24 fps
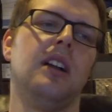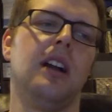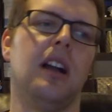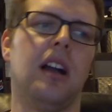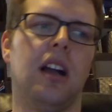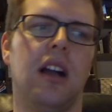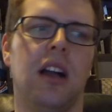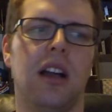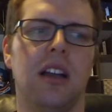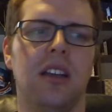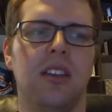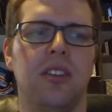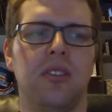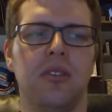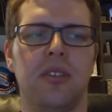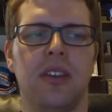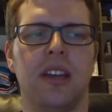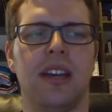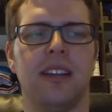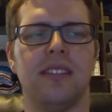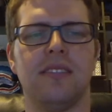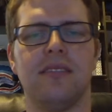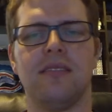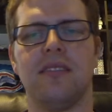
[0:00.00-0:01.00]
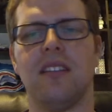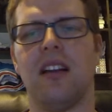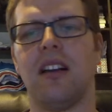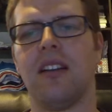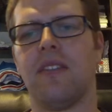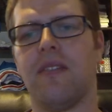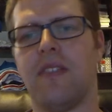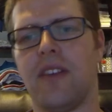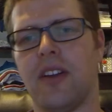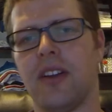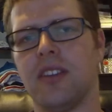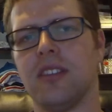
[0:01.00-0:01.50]
You can get
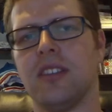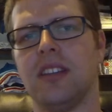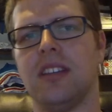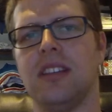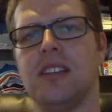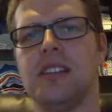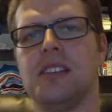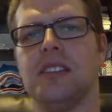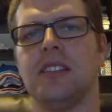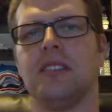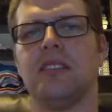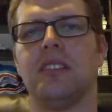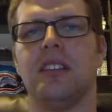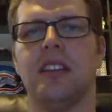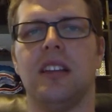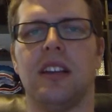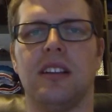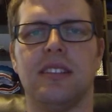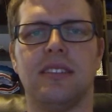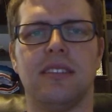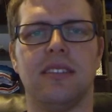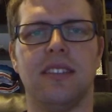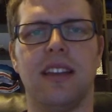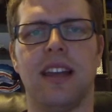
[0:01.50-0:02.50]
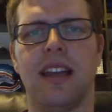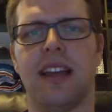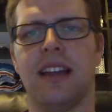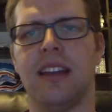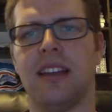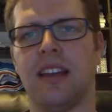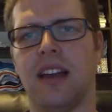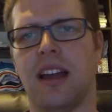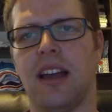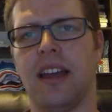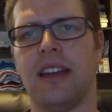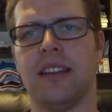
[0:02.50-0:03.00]
stuck fairly easily on
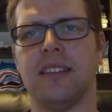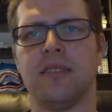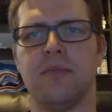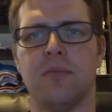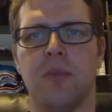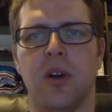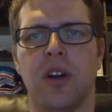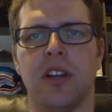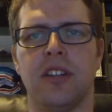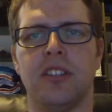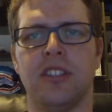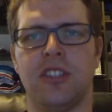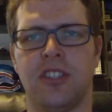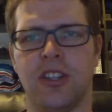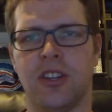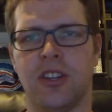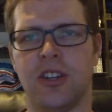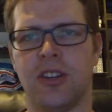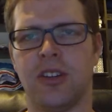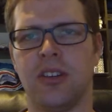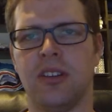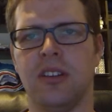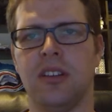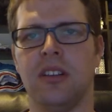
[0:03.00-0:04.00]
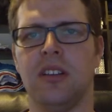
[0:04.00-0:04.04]
sand, ice, mud, dirt,